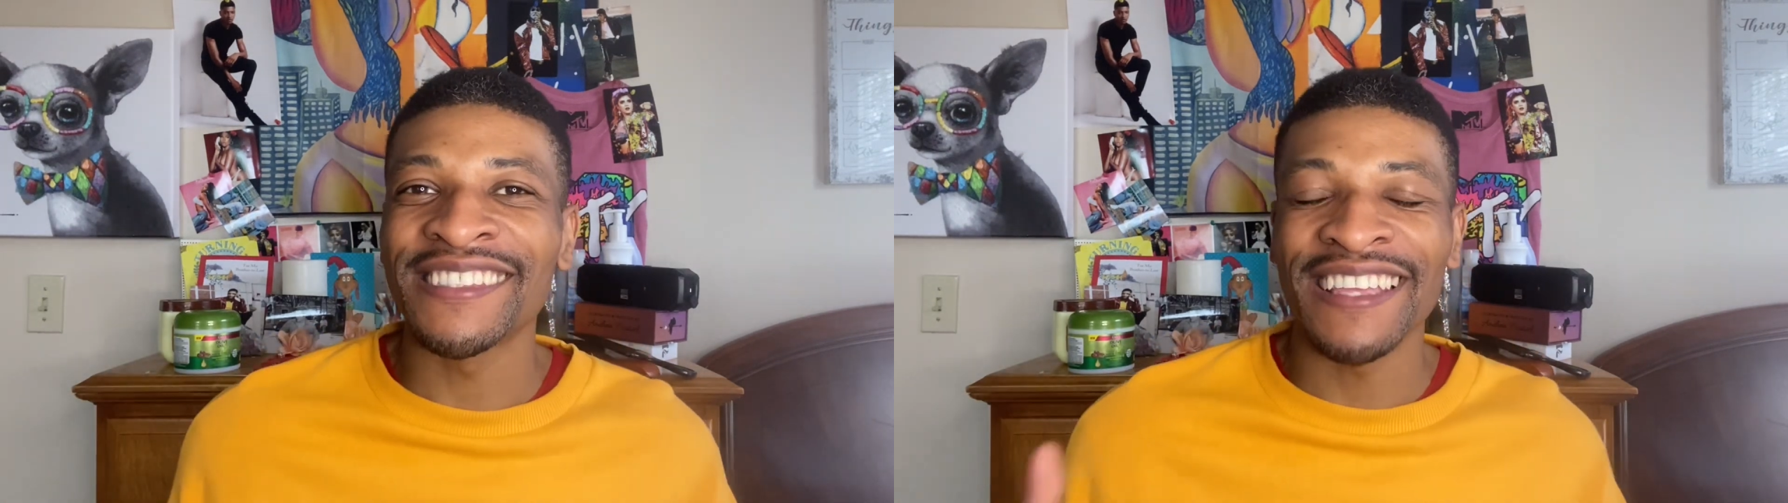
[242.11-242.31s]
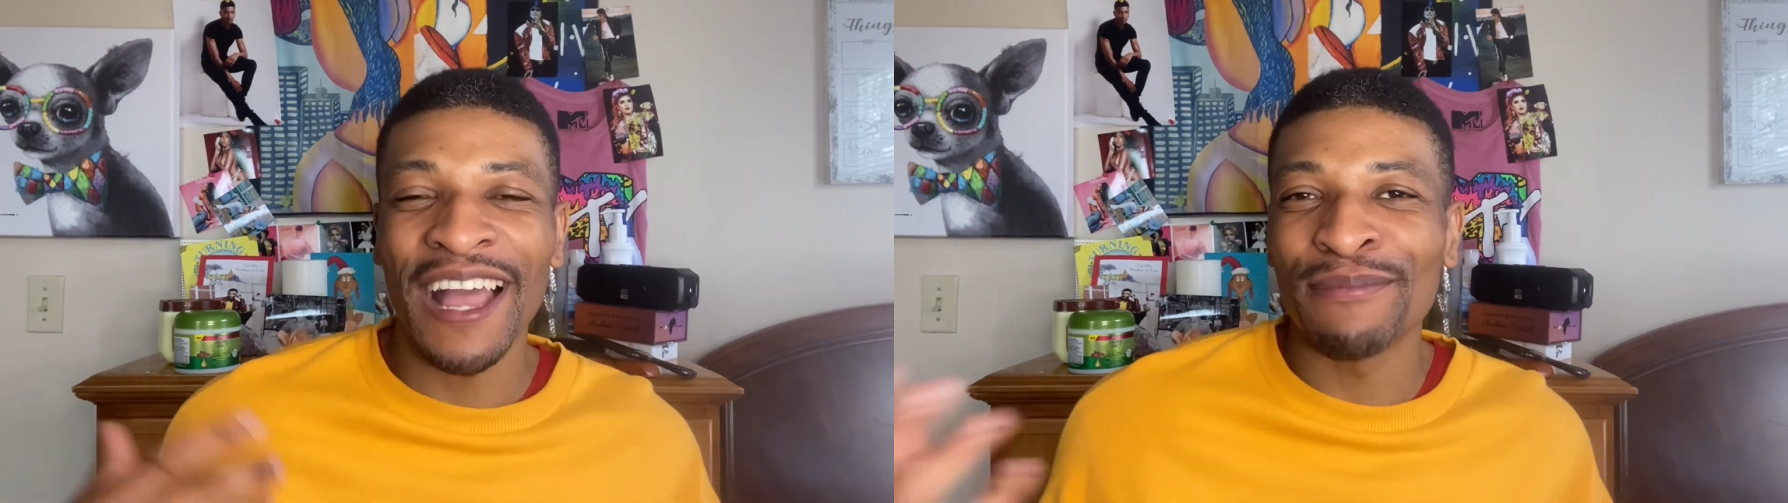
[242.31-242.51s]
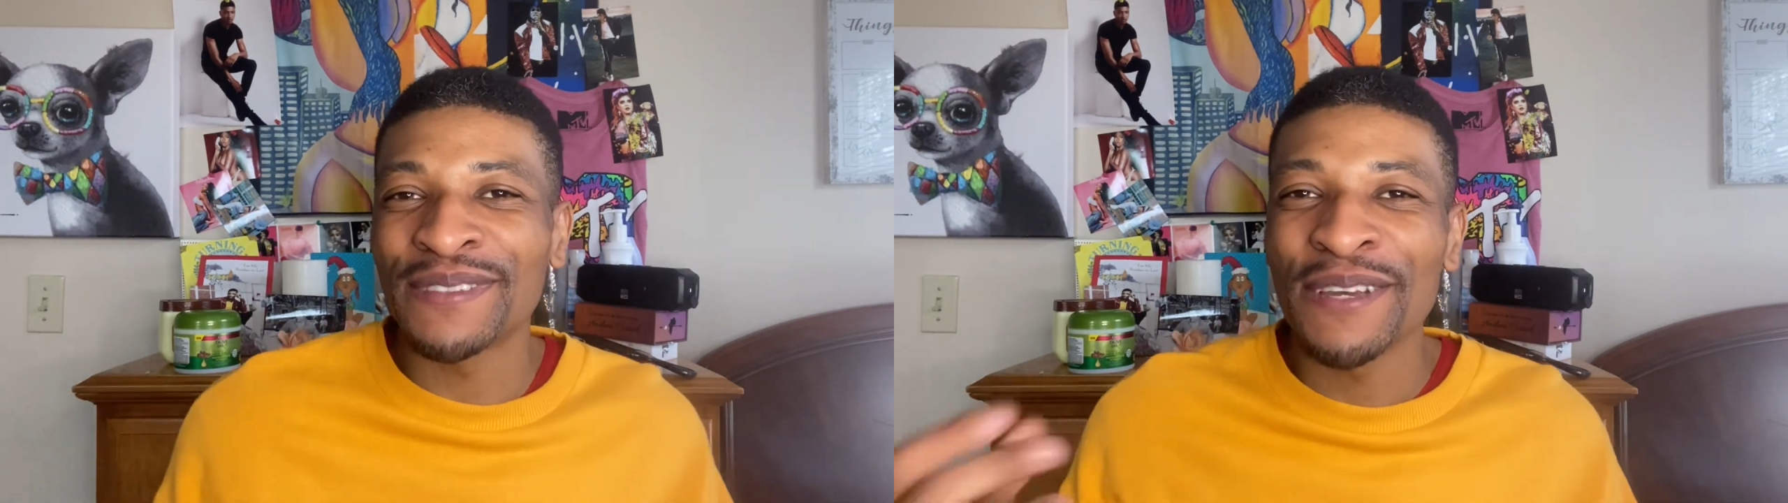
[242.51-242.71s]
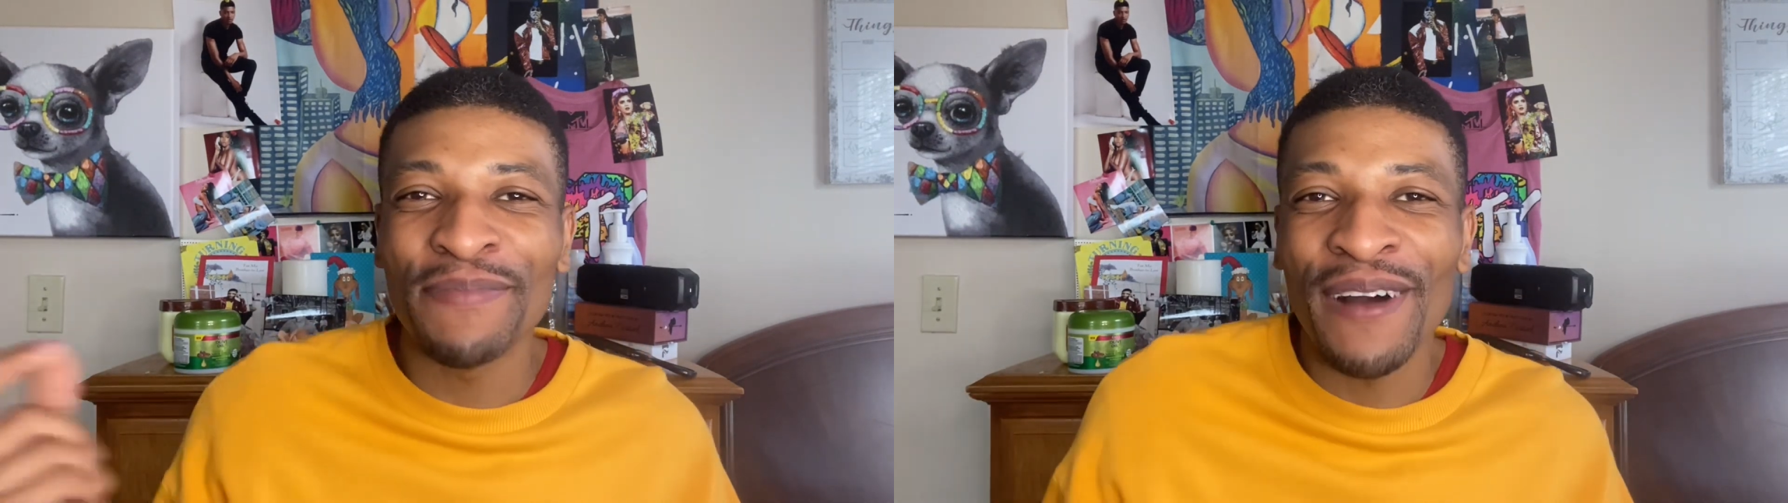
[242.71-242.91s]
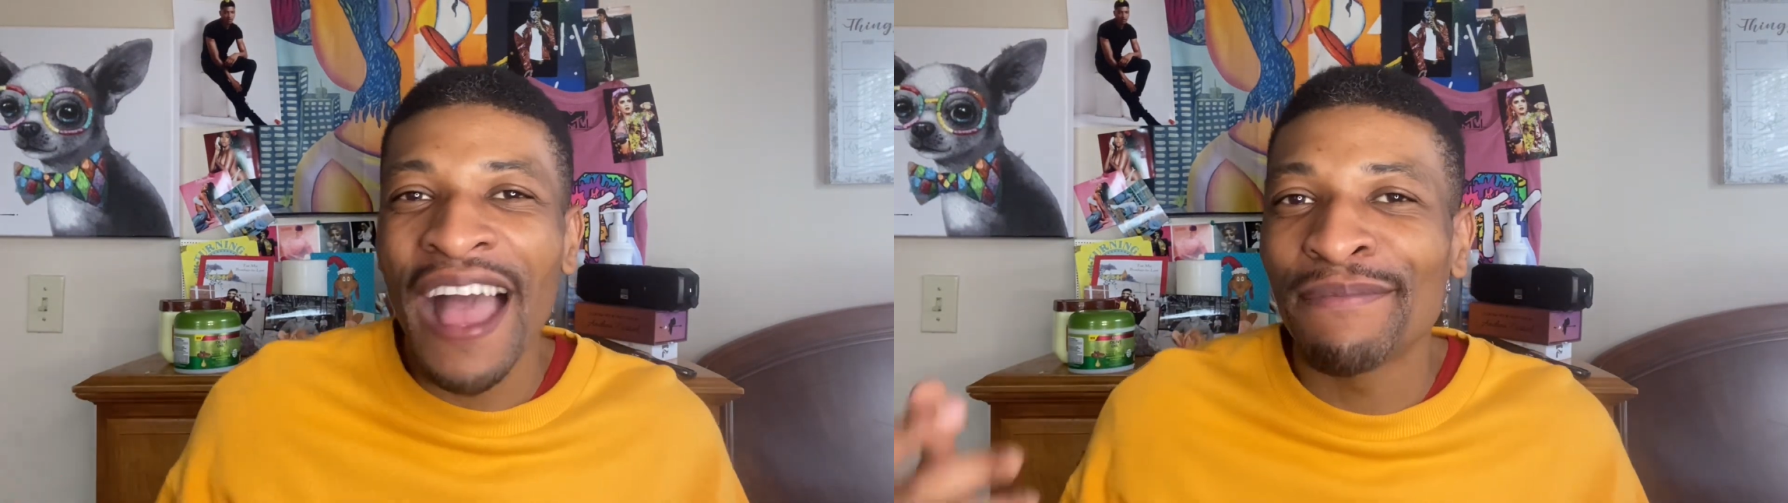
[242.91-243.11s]
the
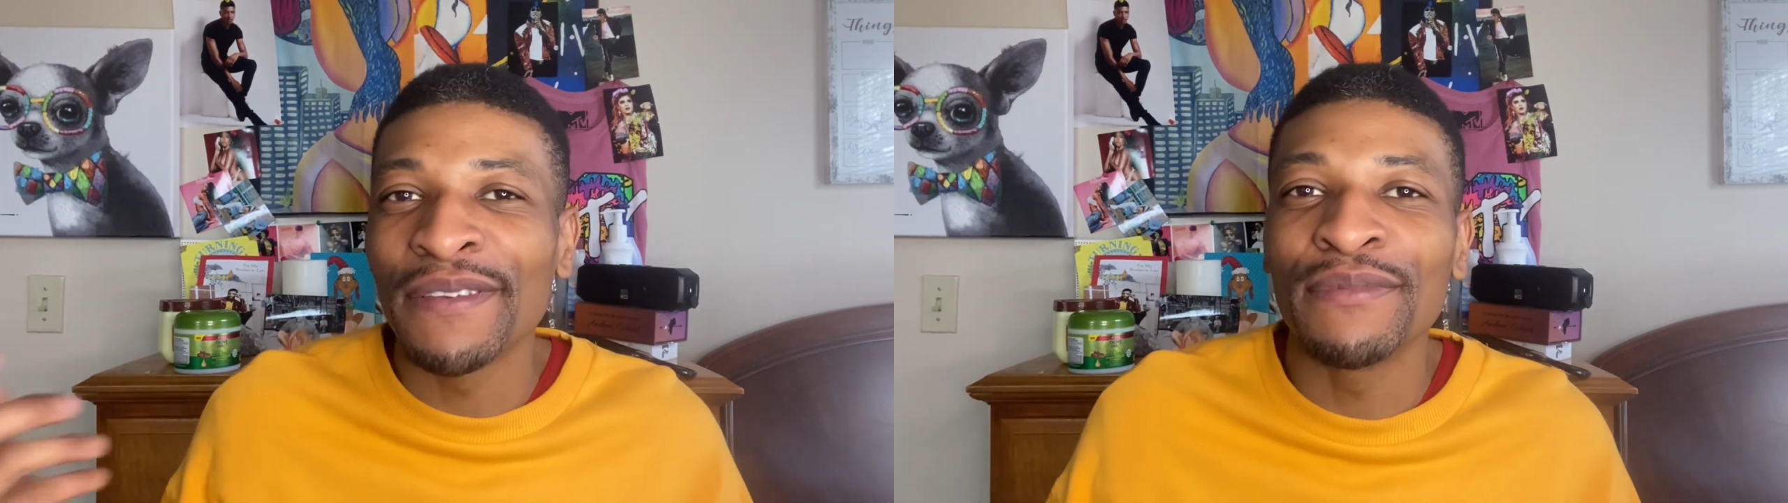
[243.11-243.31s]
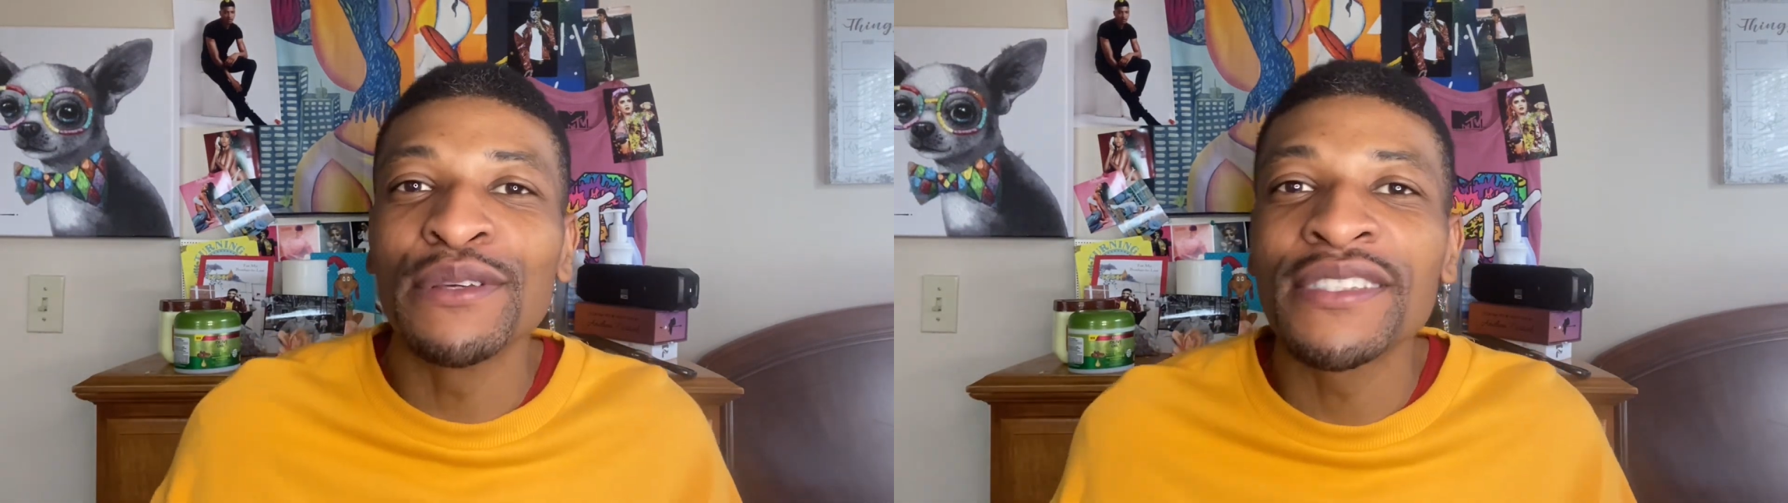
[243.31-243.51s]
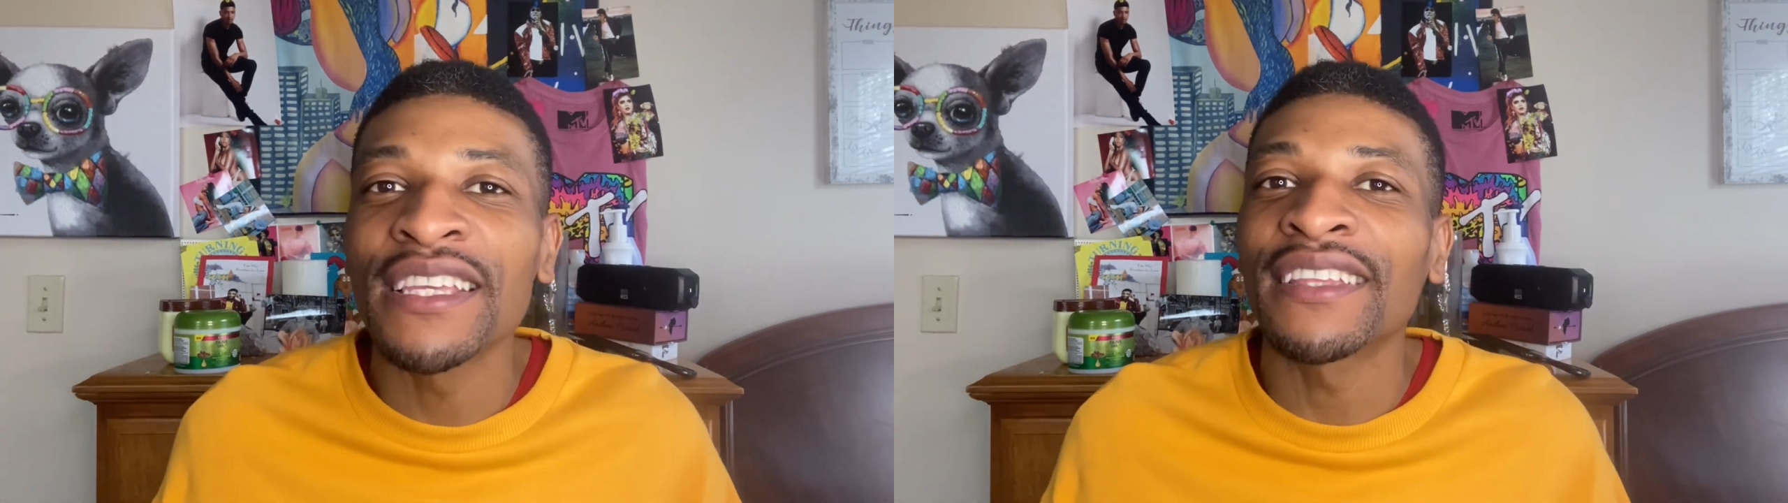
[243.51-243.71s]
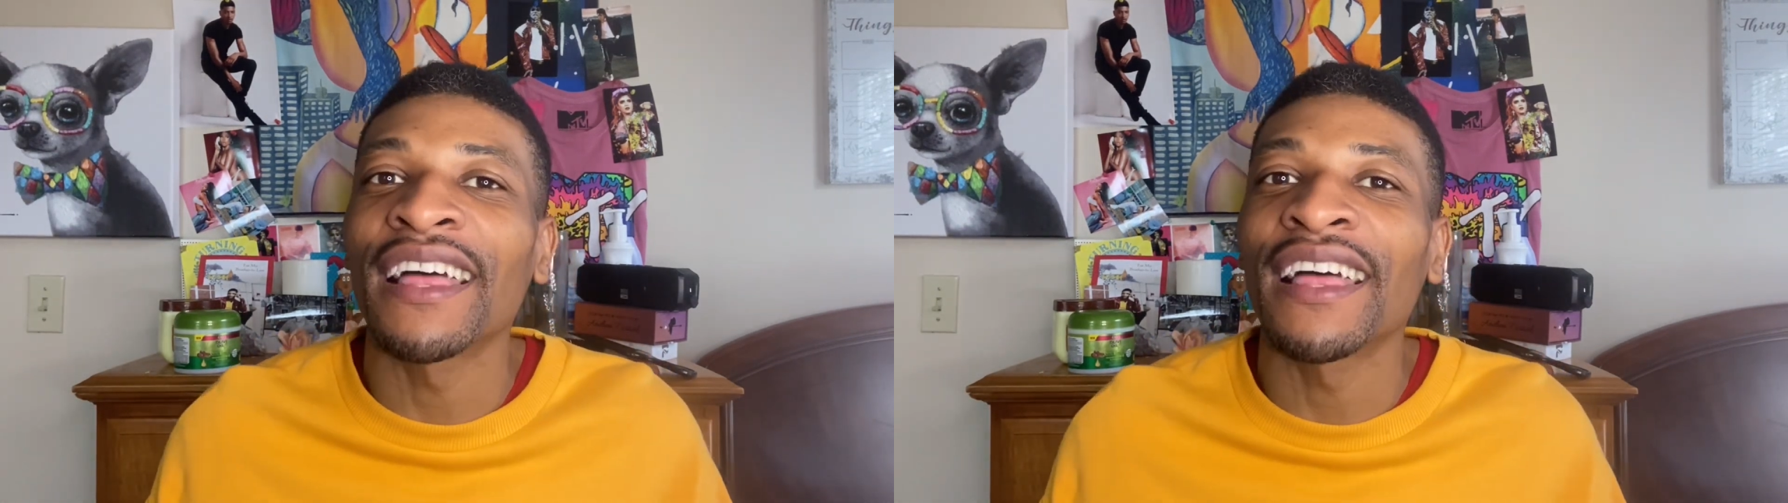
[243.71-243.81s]
up-tempo happy music,